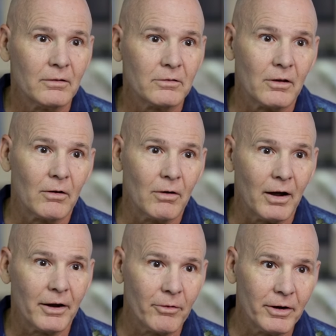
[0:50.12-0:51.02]
So
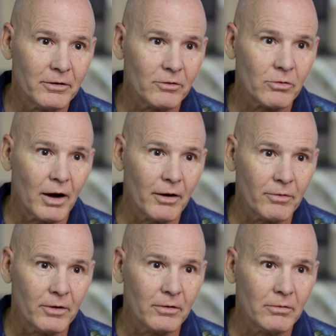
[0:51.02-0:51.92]
I agreed to try a
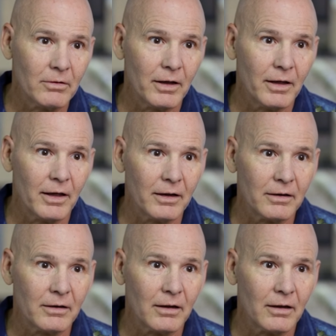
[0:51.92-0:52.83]
few
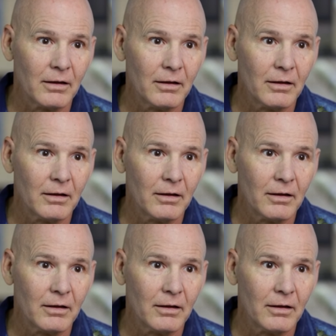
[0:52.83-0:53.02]
and uh,